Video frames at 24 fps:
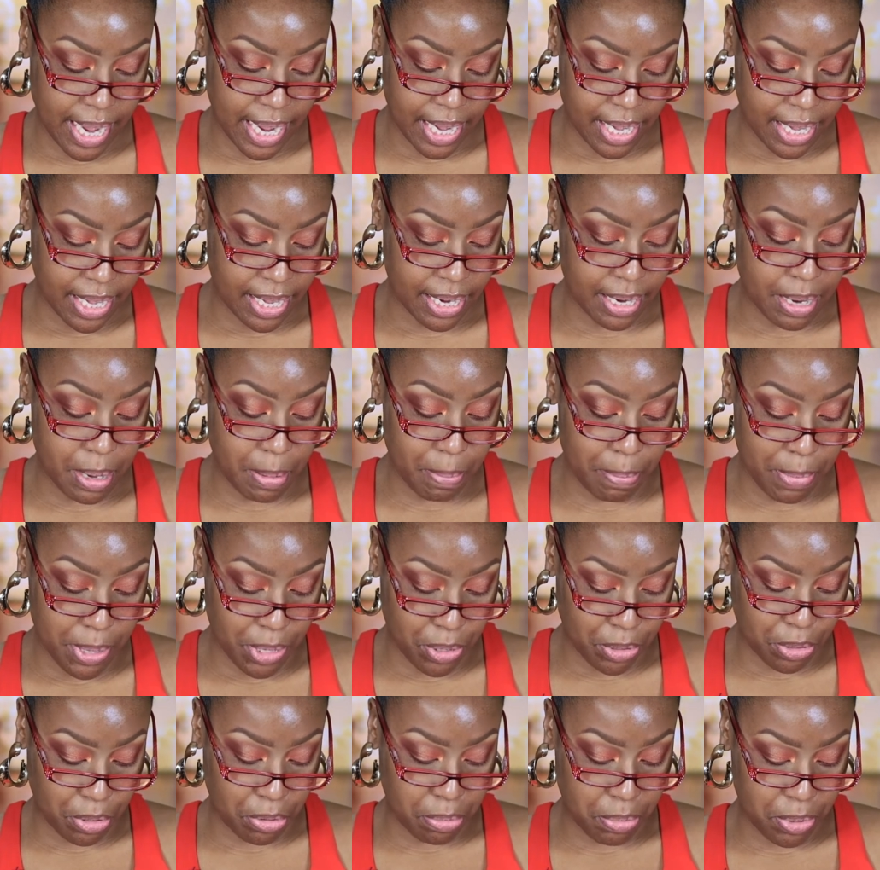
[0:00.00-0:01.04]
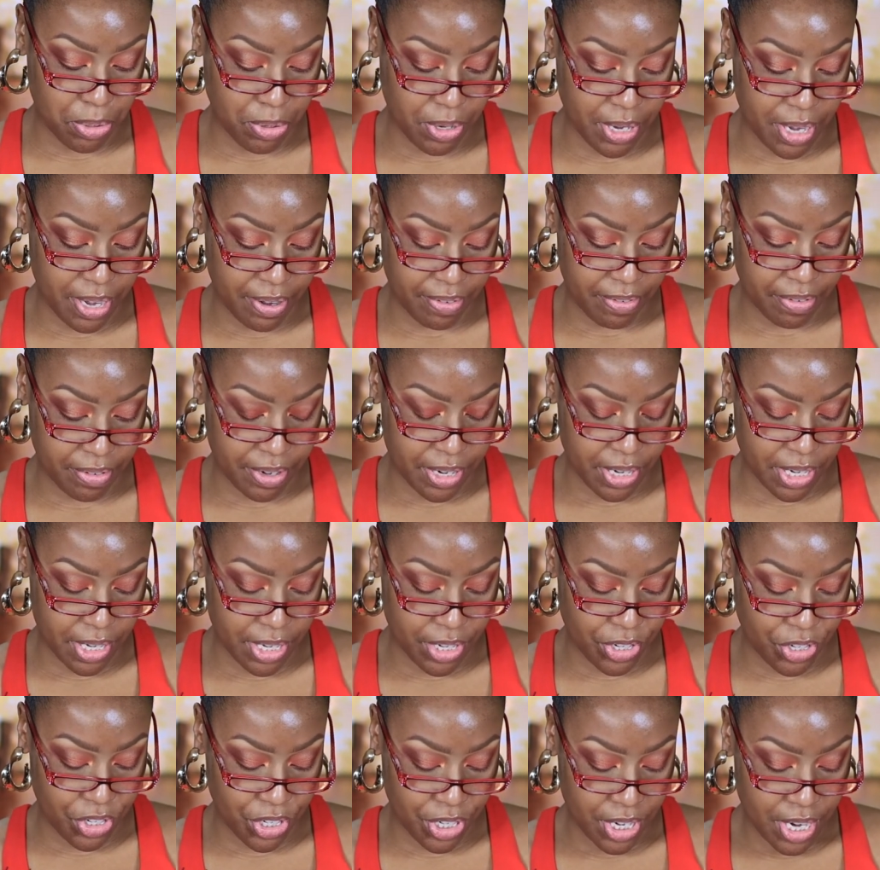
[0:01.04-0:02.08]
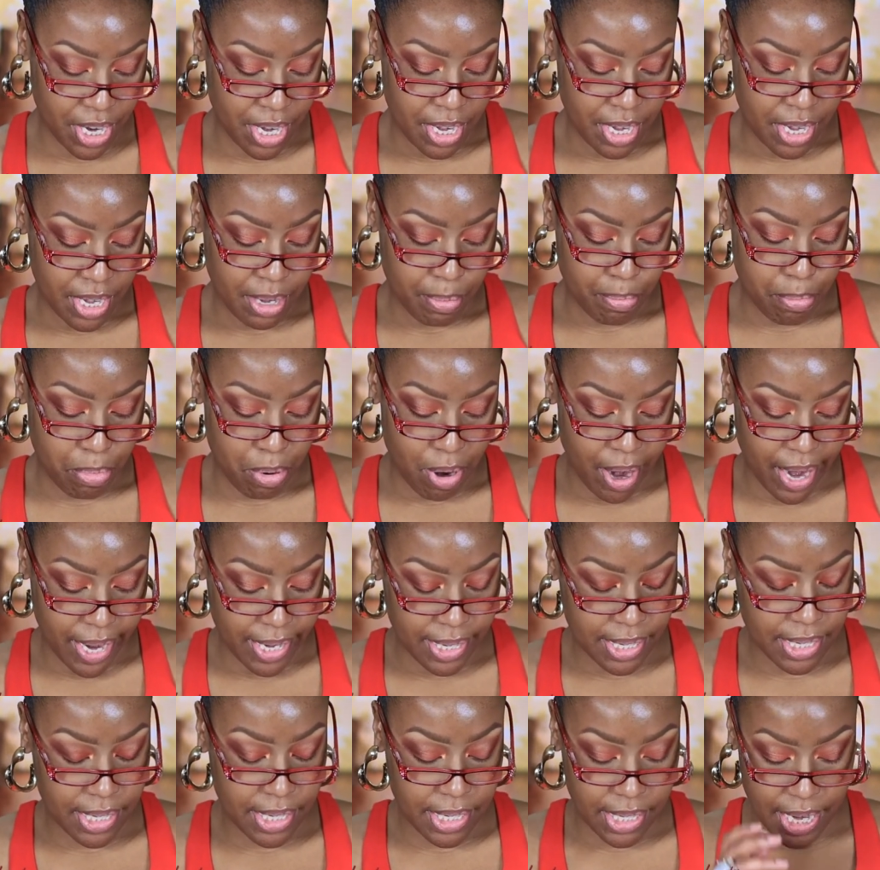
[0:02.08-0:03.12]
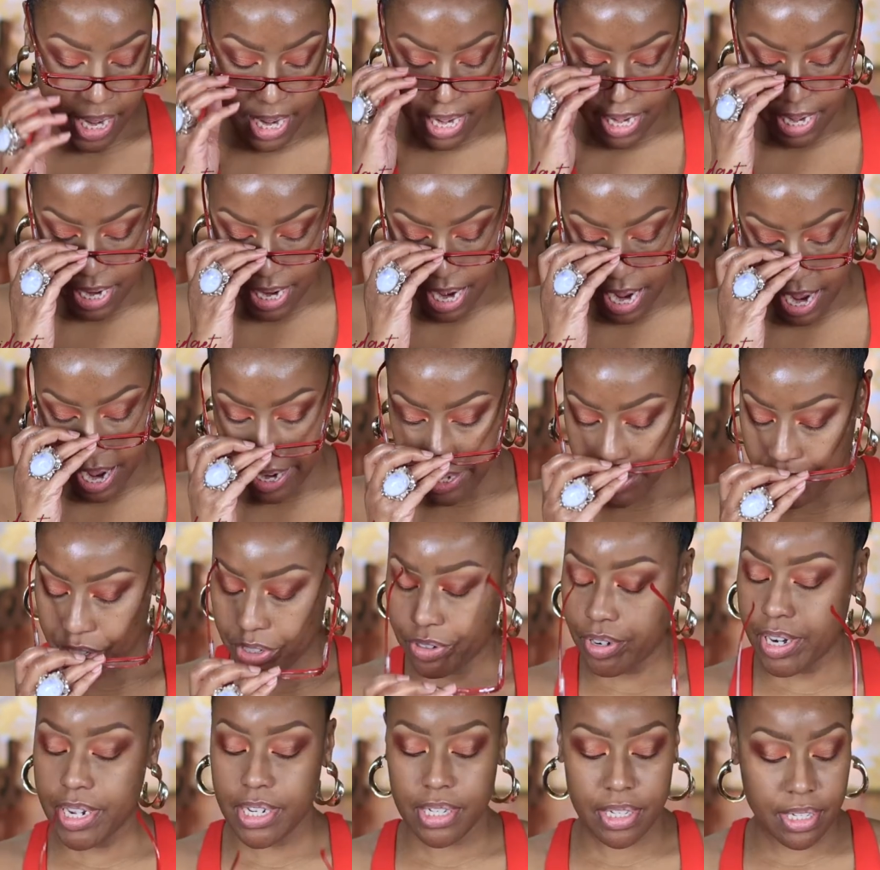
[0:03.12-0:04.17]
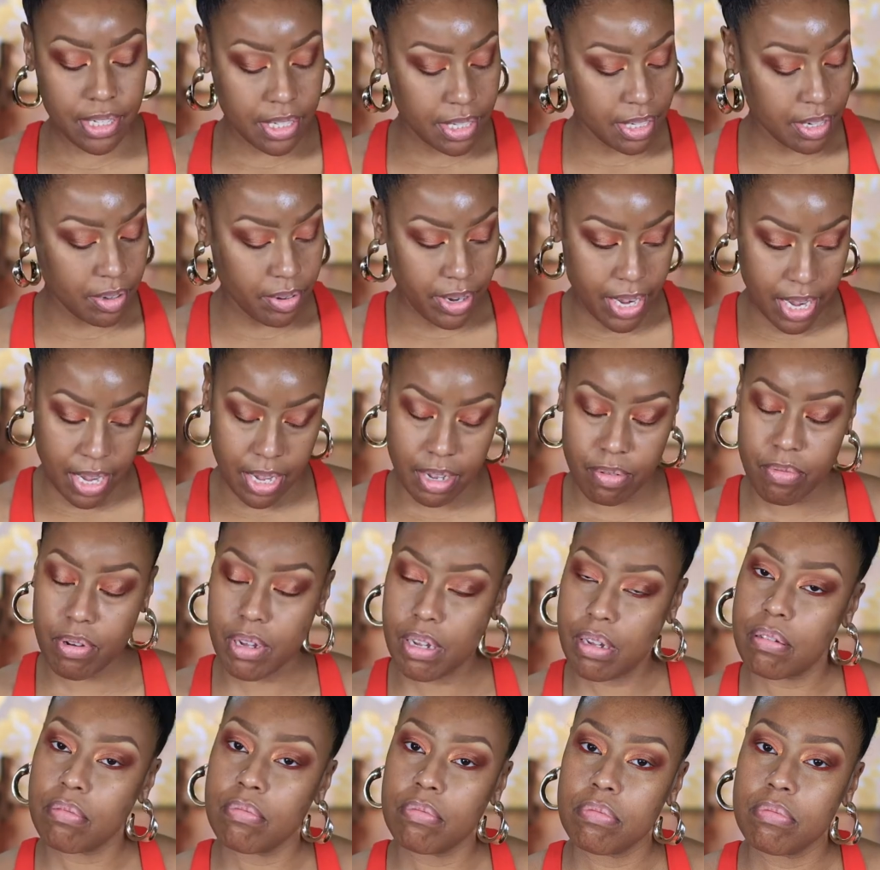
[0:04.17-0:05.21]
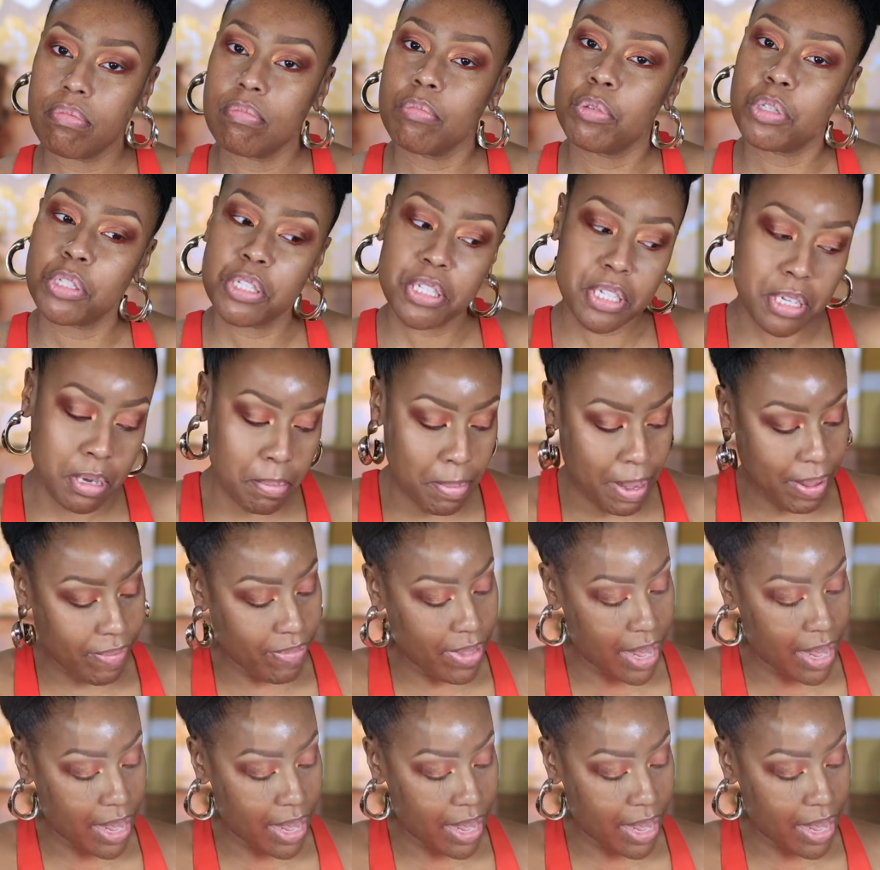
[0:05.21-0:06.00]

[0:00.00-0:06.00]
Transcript: and buildable coverage, brightens and hydrates. Okay, well, we'll see about